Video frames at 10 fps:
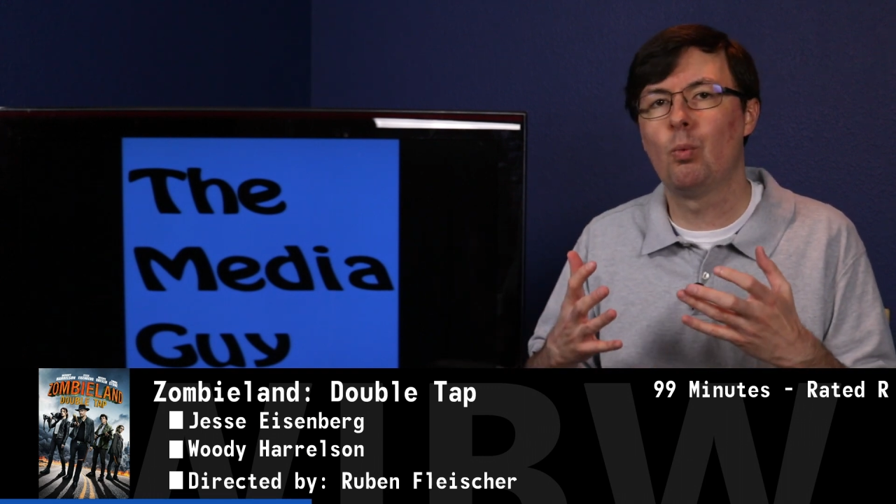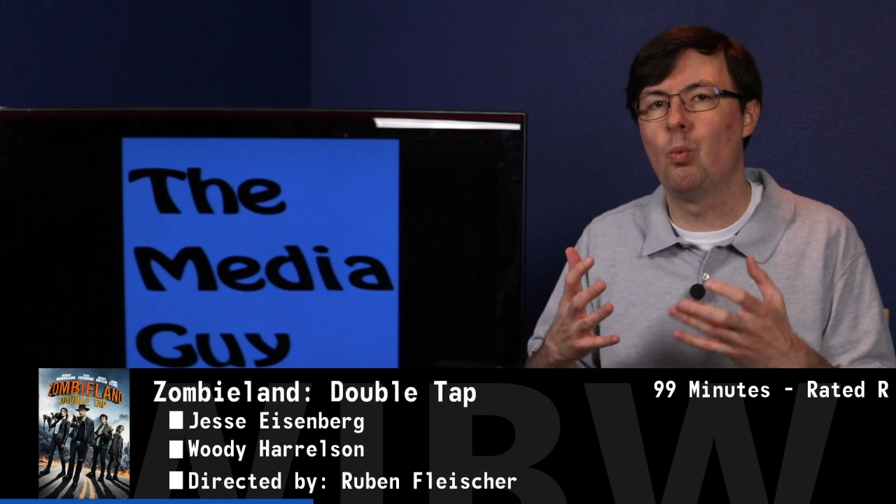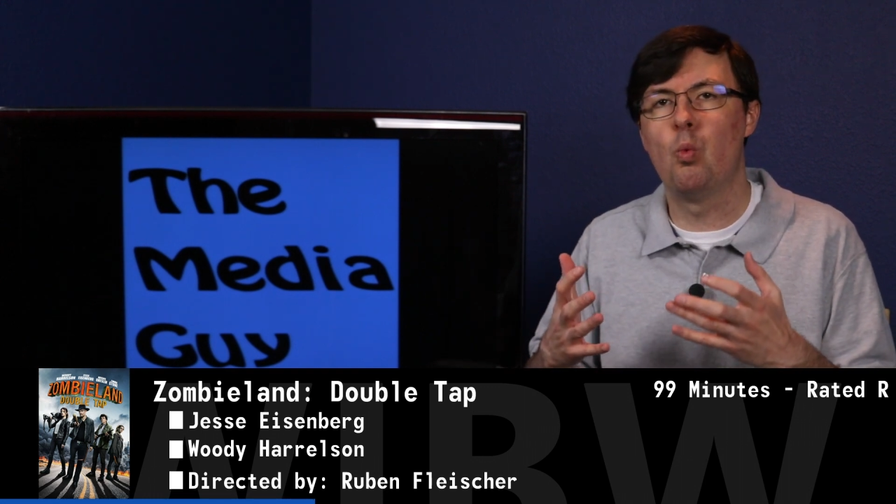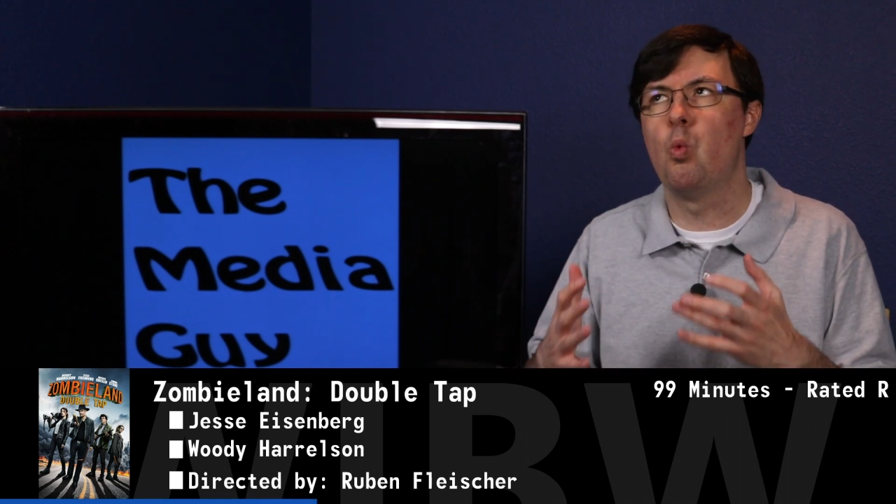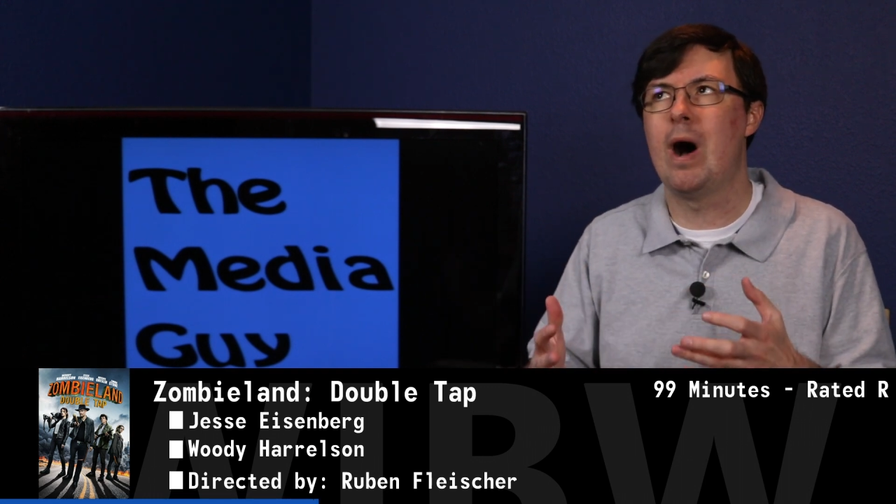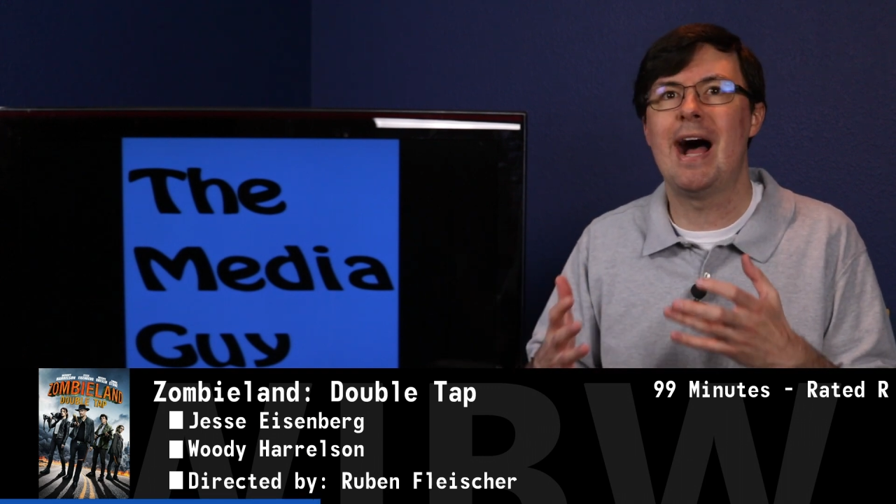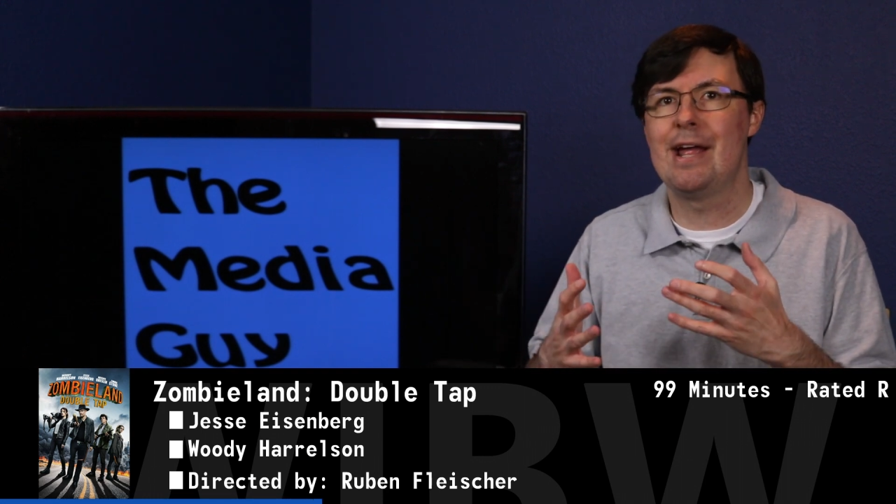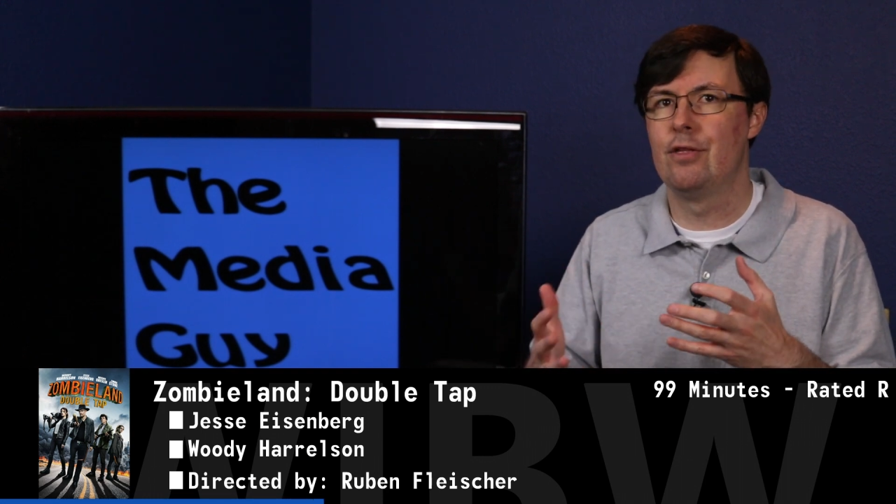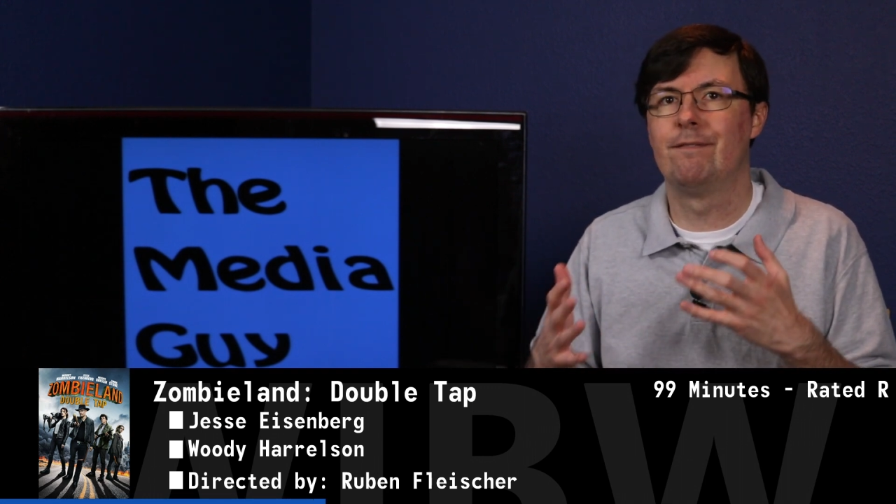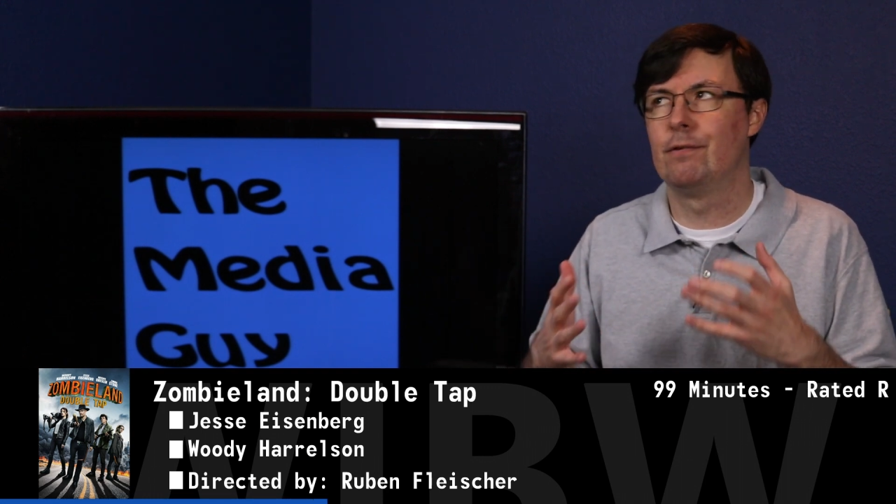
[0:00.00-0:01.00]

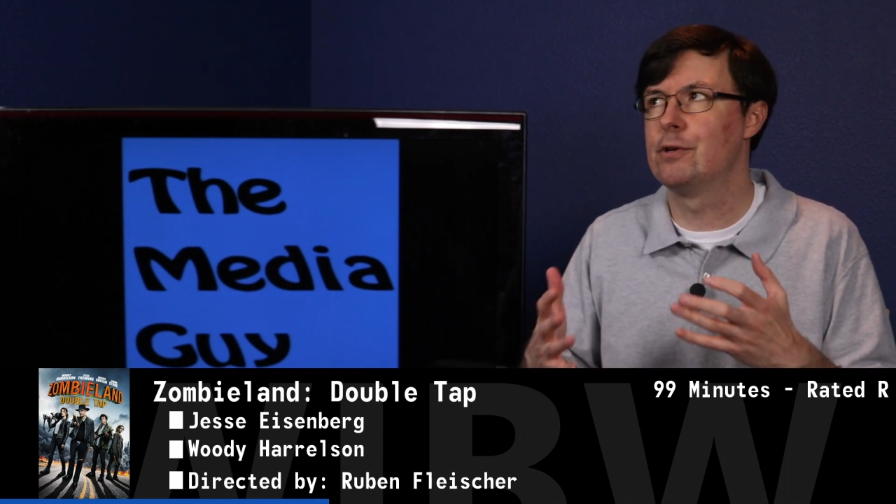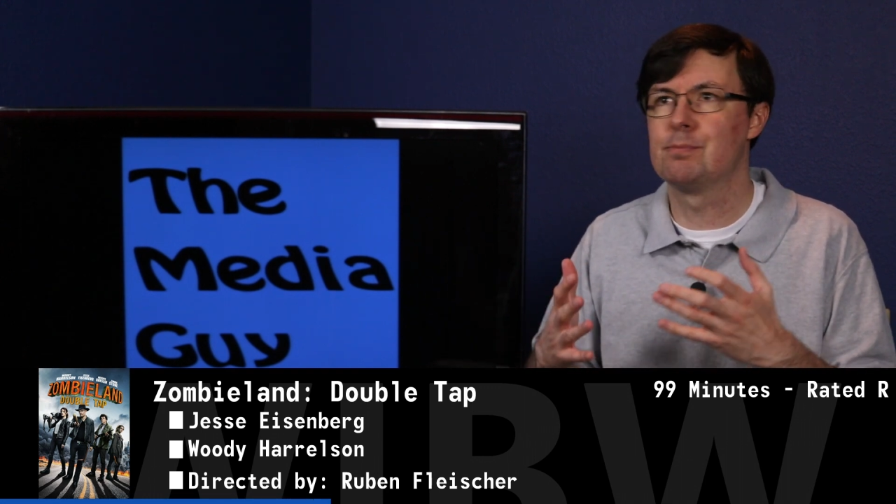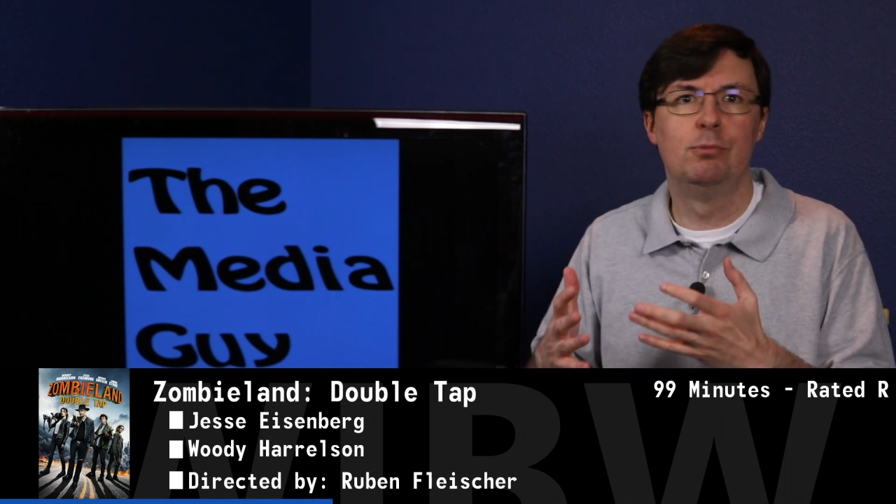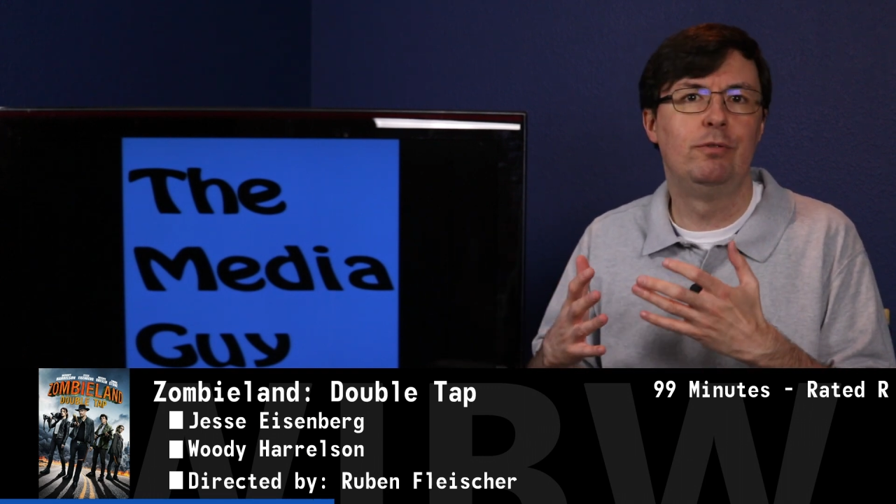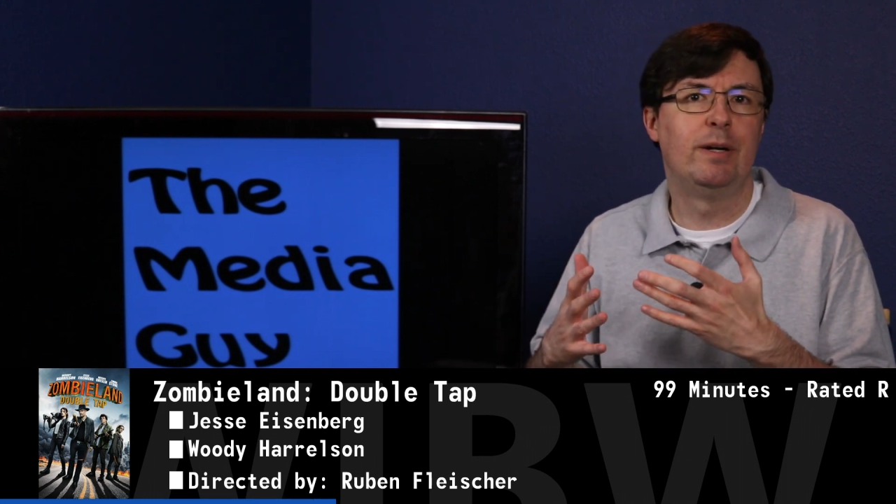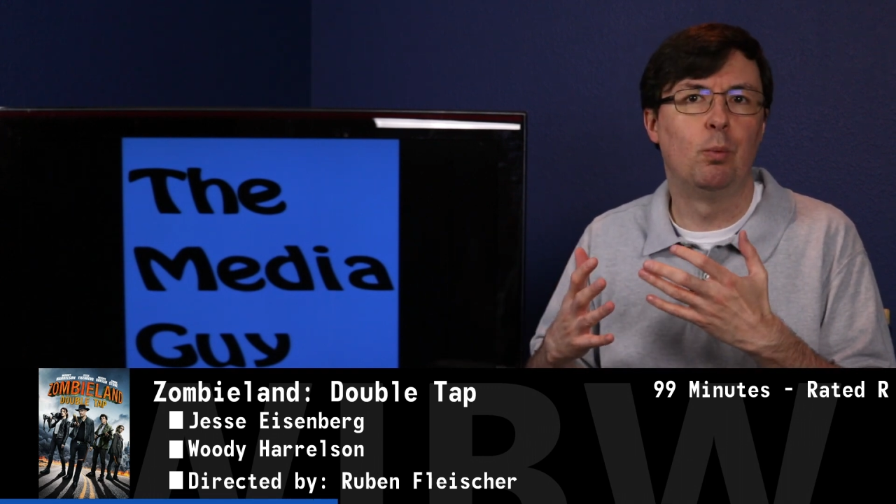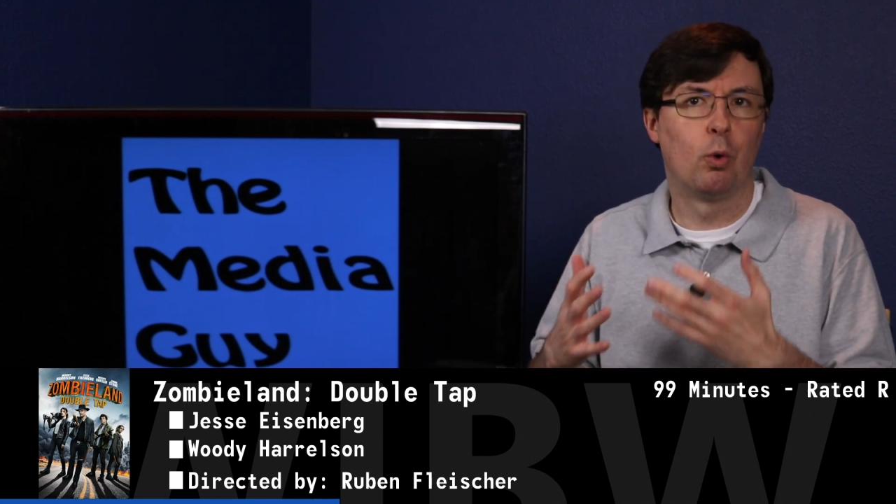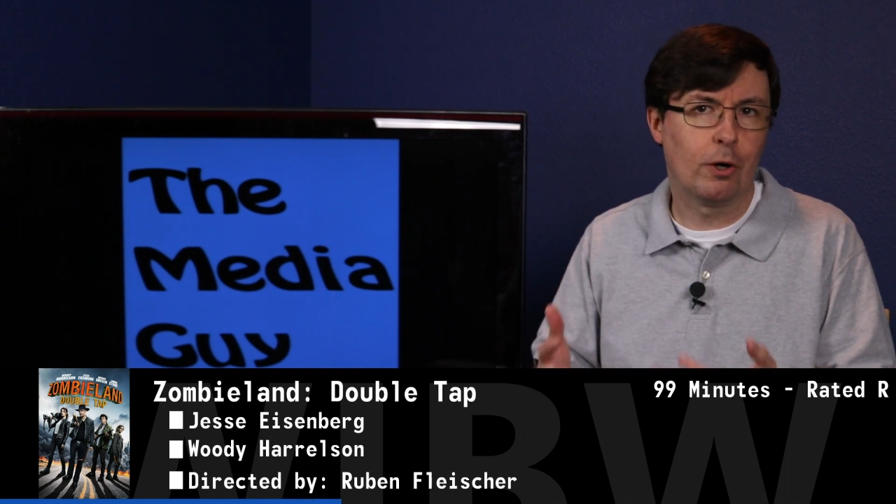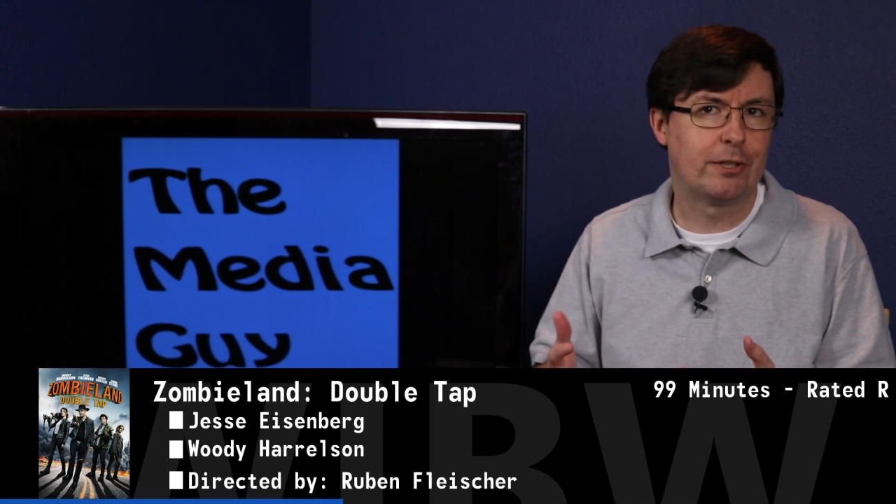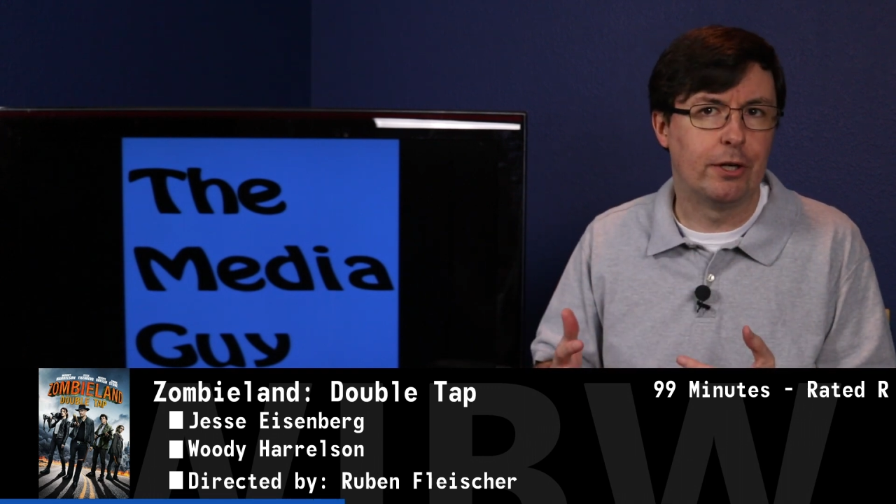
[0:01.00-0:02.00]
why the first movie
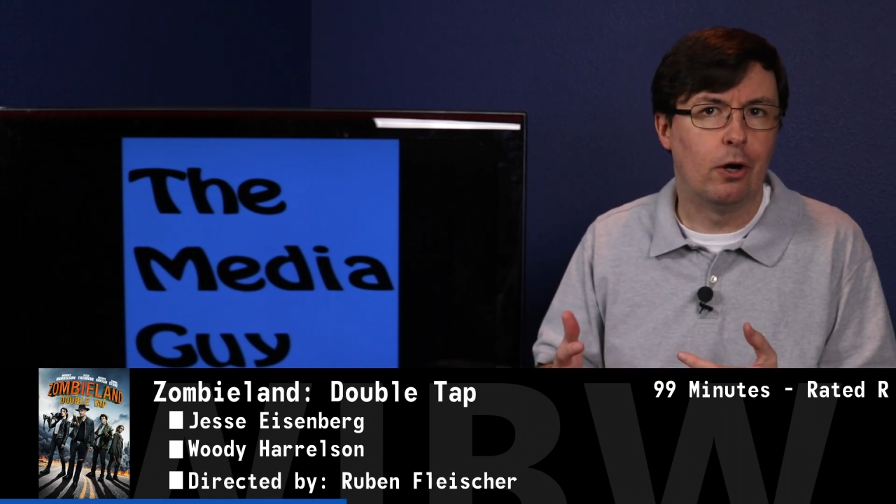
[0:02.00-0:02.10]
worked at